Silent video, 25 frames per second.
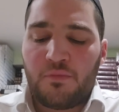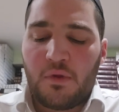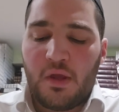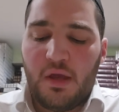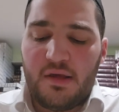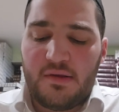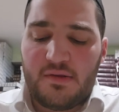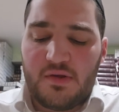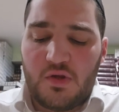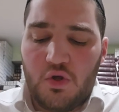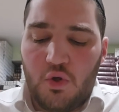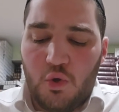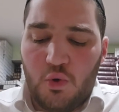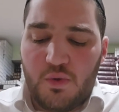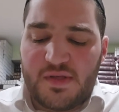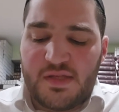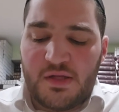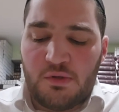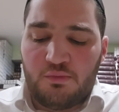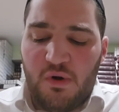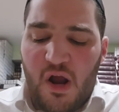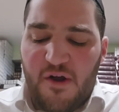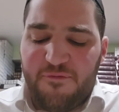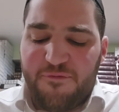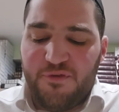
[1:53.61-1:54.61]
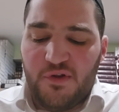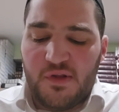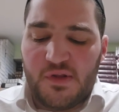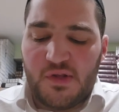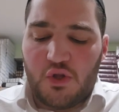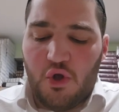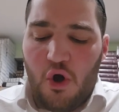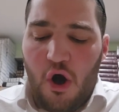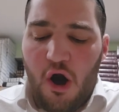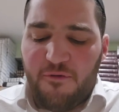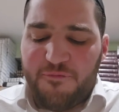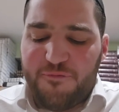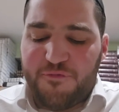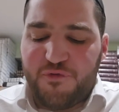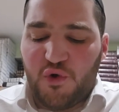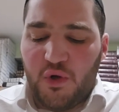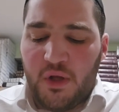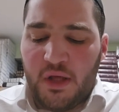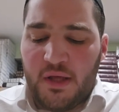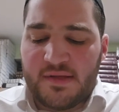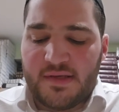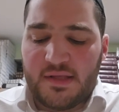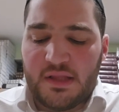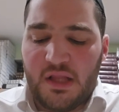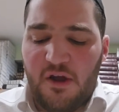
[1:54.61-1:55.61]
is used in reference to
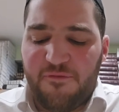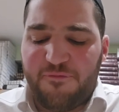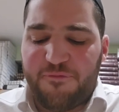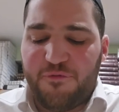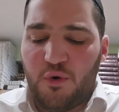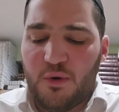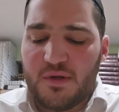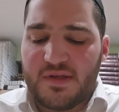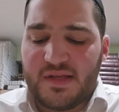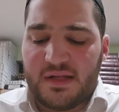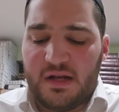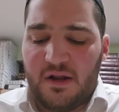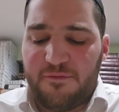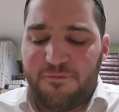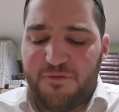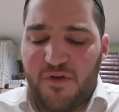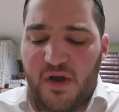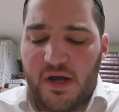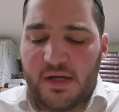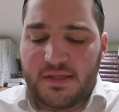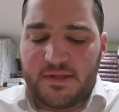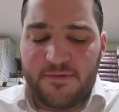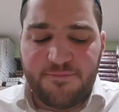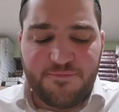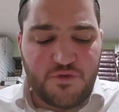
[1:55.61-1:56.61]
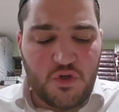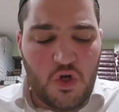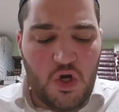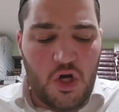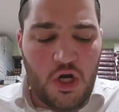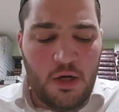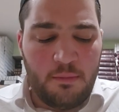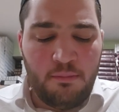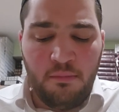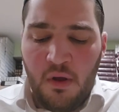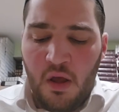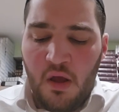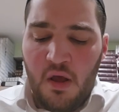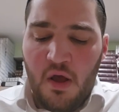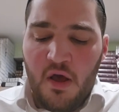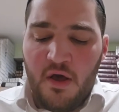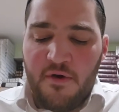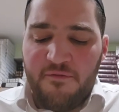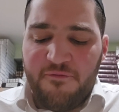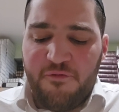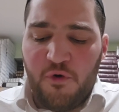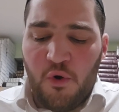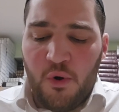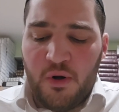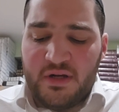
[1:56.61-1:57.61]
offerings, and therefore it's an effective term
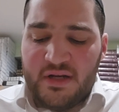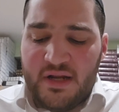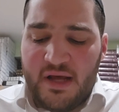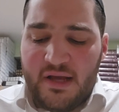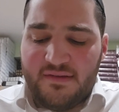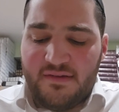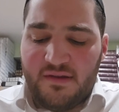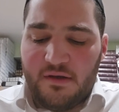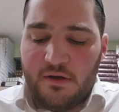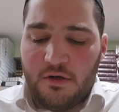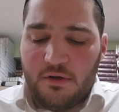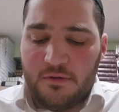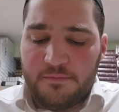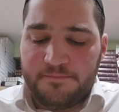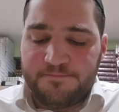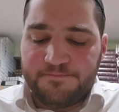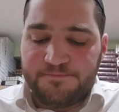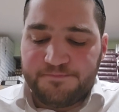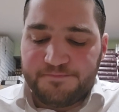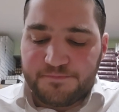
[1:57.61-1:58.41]
for neder.